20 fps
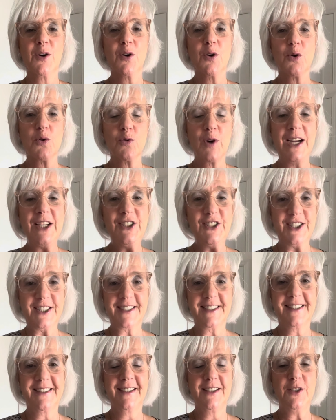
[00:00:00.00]

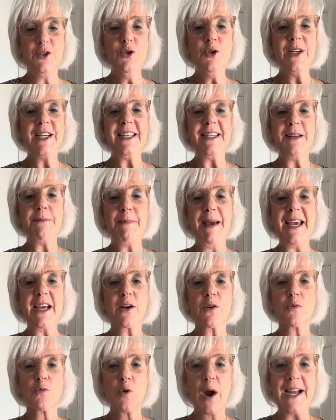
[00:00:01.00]
righteous, you can make
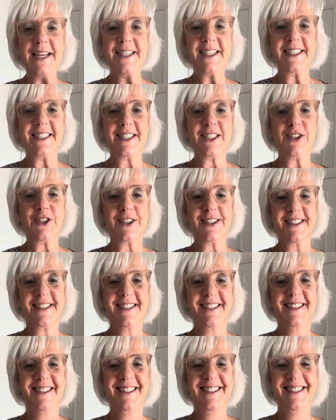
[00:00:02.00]
right decisions
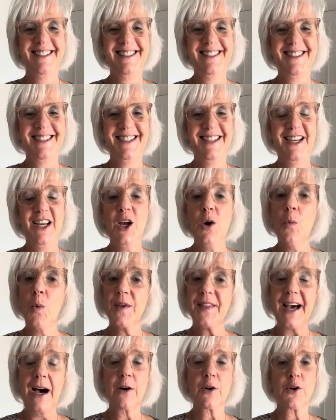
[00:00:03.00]

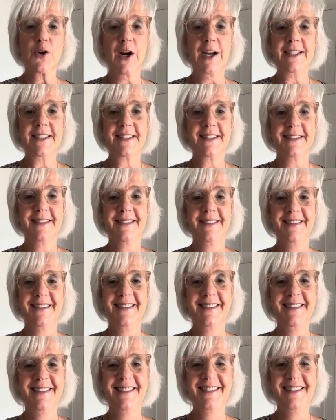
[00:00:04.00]
without Christ.
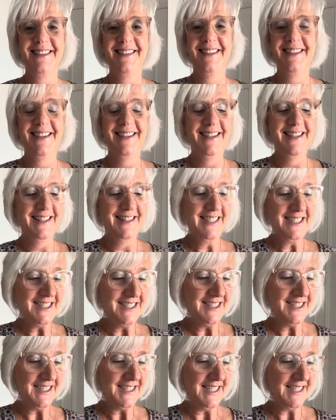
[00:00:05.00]
Listen
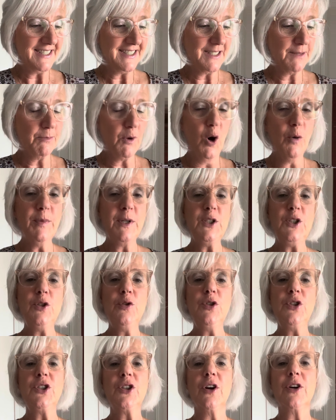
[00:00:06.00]
to this. The moment you
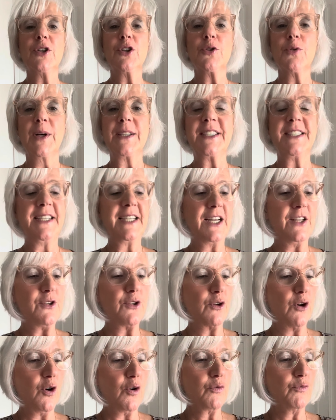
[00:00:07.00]
start trusting in
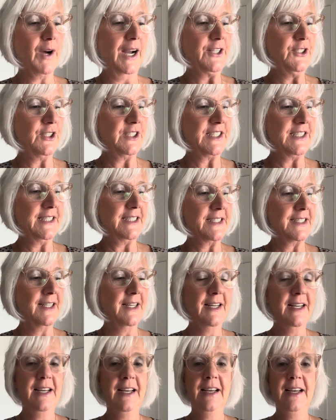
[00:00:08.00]
your own righteousness,
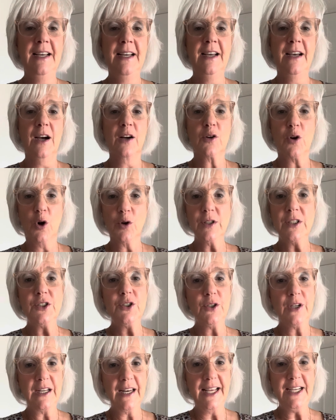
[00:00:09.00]
according to
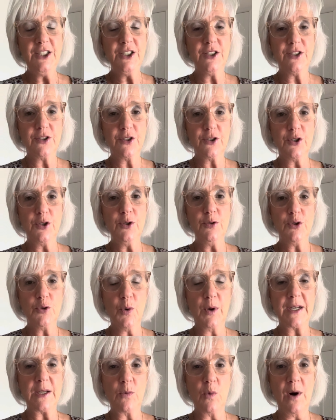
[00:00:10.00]
Galatians
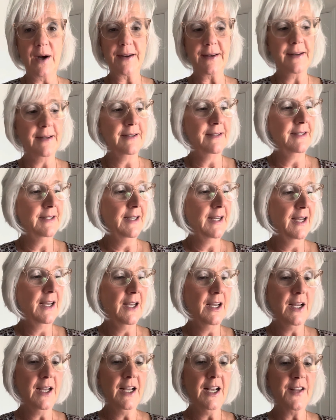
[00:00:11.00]
2:21,
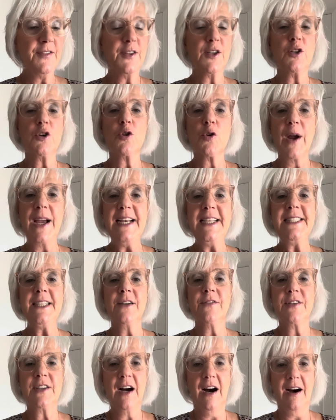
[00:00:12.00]
the grace
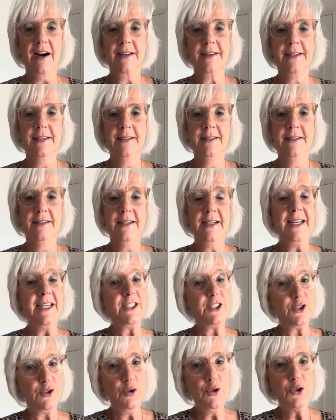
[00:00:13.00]
of God
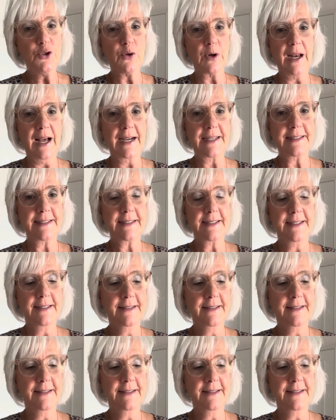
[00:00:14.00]
is neutralized.